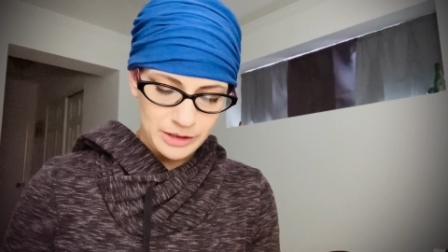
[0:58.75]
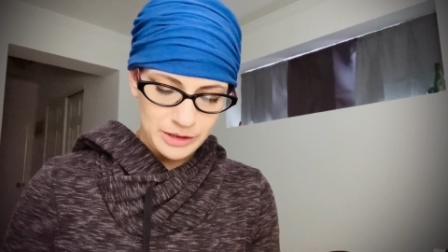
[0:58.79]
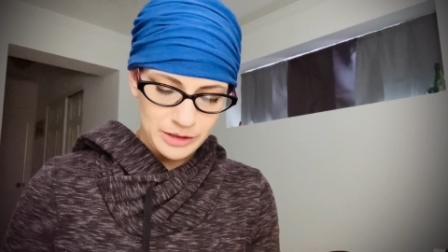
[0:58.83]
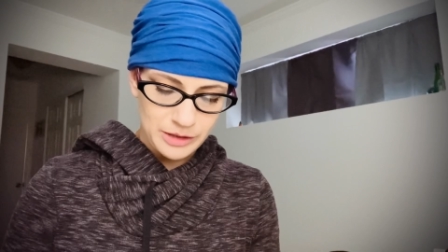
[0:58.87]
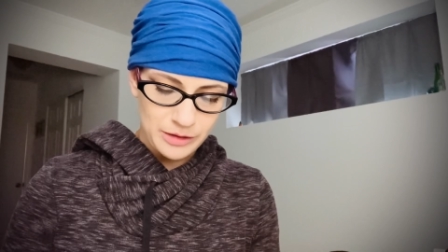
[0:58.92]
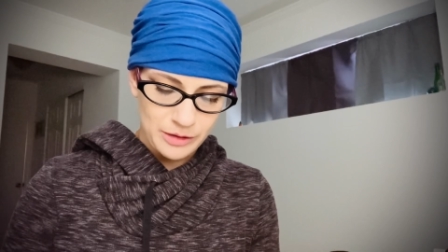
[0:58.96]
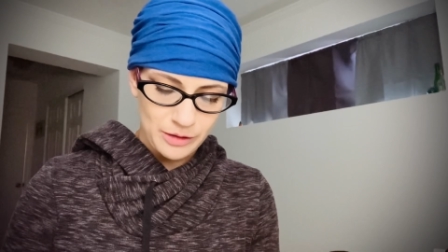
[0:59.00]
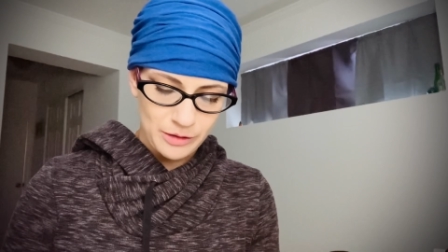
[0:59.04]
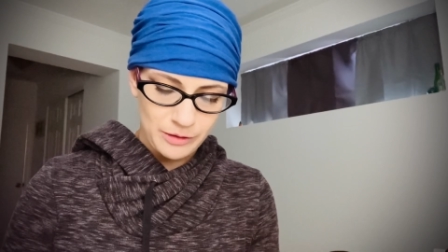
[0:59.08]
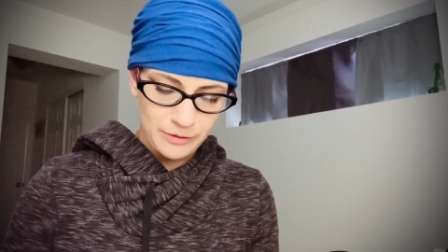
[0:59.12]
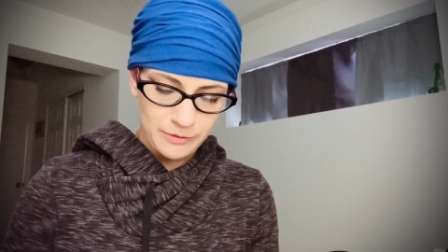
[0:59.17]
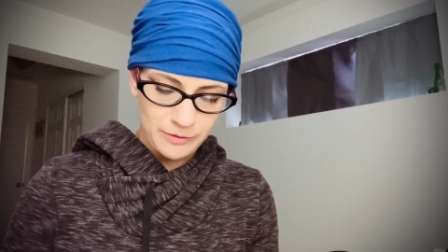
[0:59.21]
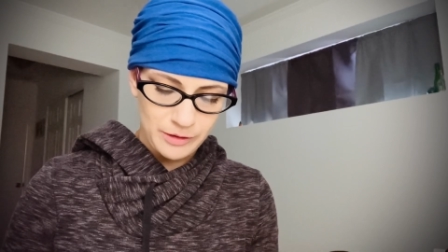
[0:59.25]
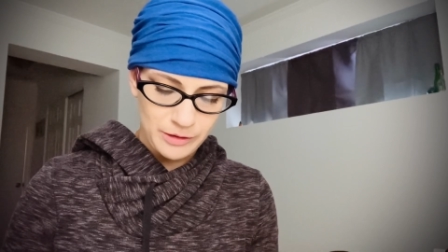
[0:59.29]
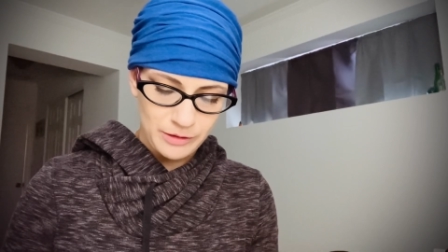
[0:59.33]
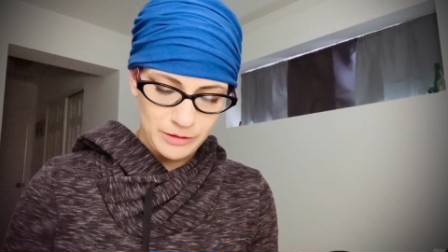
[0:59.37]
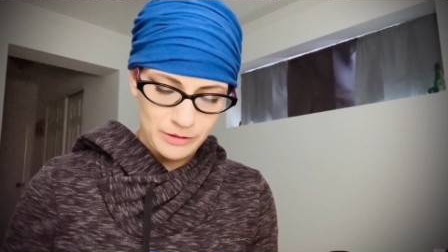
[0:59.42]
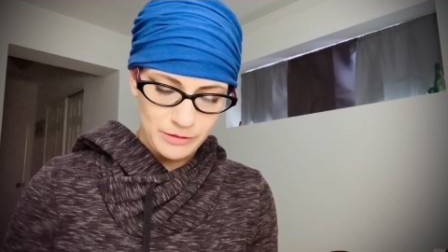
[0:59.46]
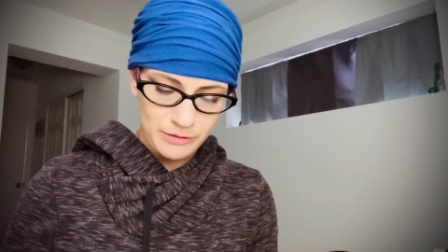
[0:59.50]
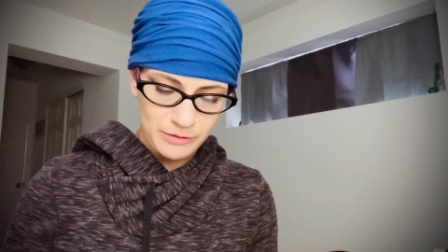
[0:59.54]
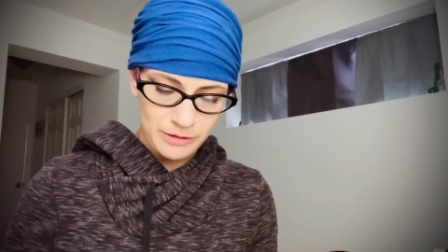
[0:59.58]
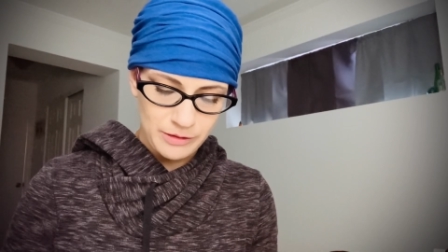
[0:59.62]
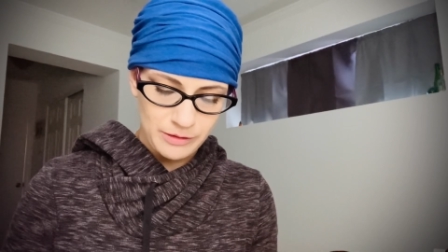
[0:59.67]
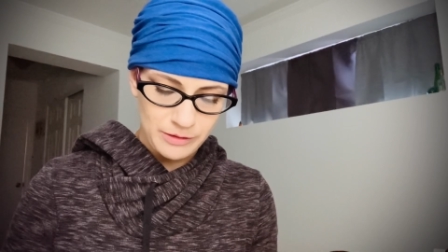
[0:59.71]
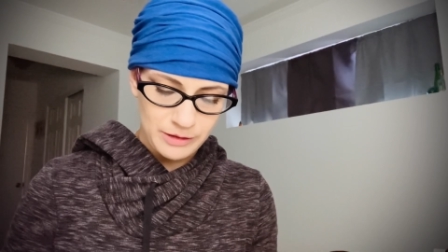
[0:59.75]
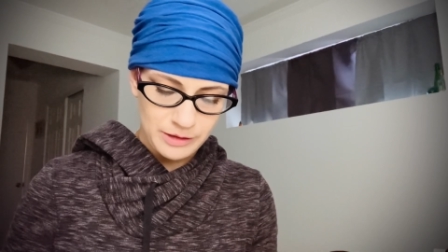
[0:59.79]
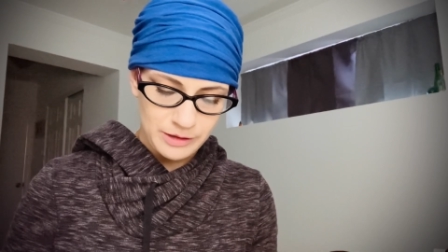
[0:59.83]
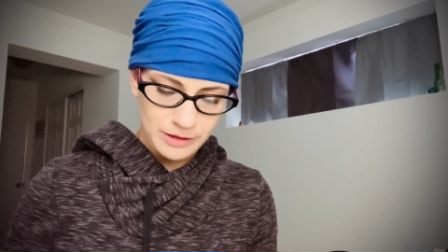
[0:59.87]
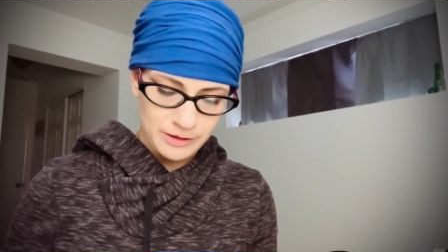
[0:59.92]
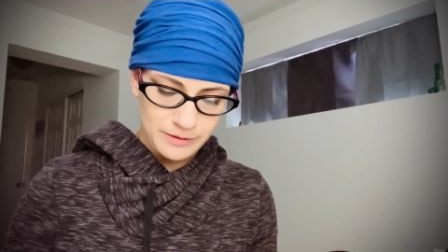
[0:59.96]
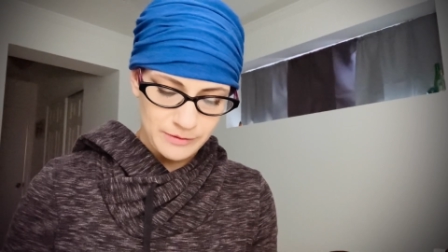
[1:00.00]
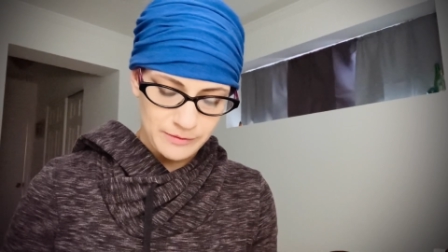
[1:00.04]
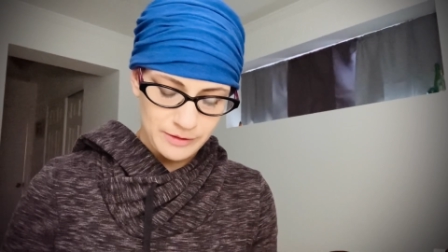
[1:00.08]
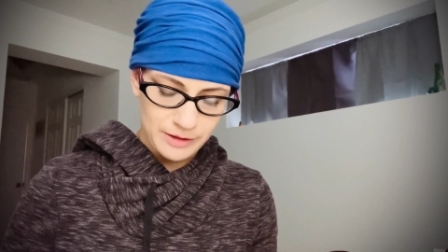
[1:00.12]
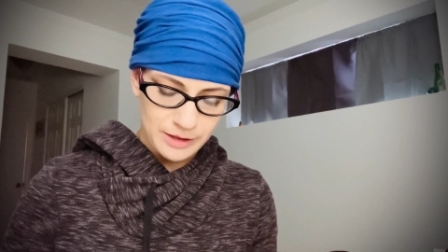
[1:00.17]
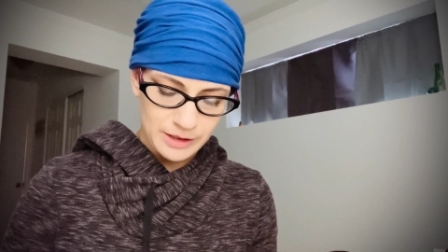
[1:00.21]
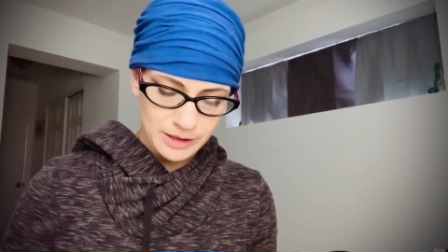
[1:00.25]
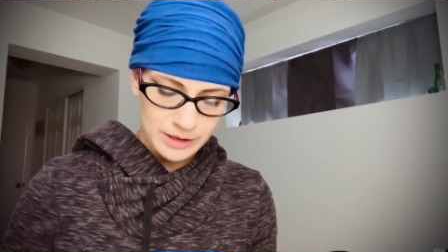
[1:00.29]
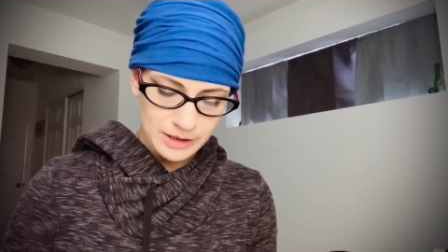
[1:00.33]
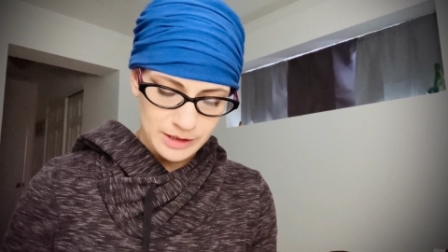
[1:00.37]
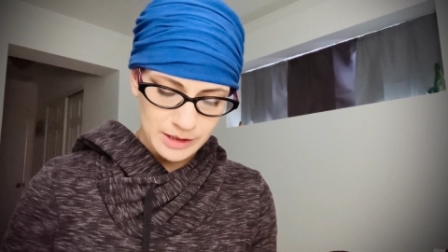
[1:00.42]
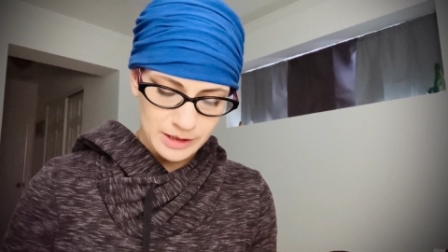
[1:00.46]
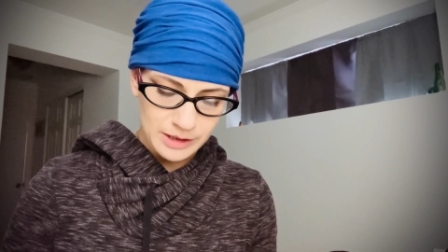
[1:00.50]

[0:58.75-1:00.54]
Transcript: so if you don't know the difference,